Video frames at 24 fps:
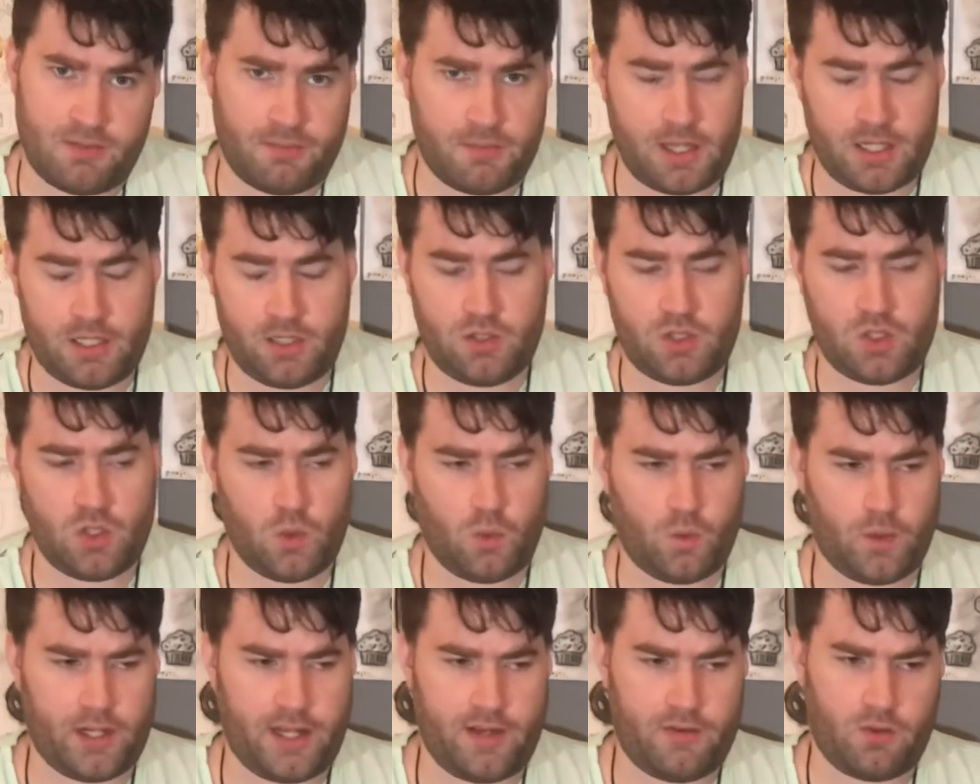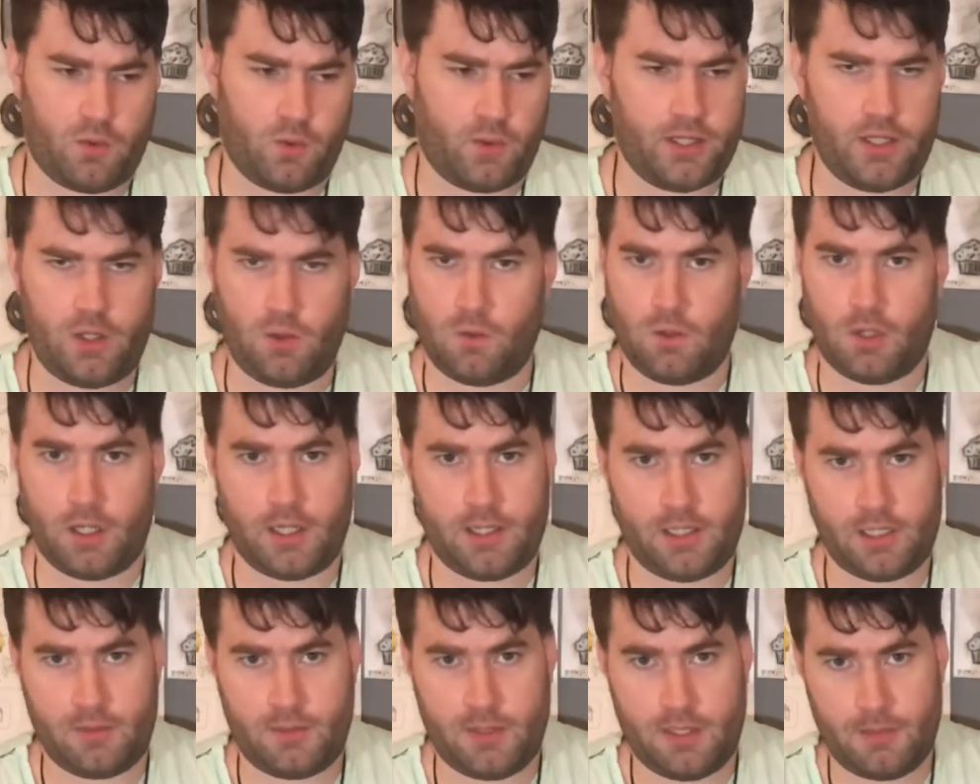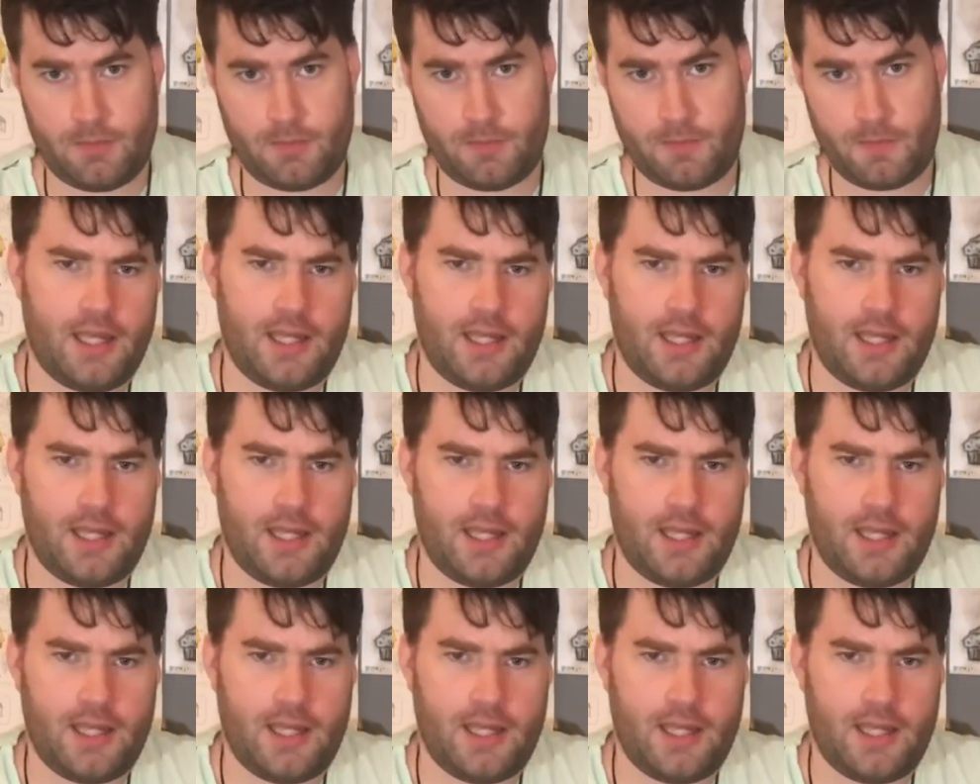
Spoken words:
the menu to whatever way you want it to be.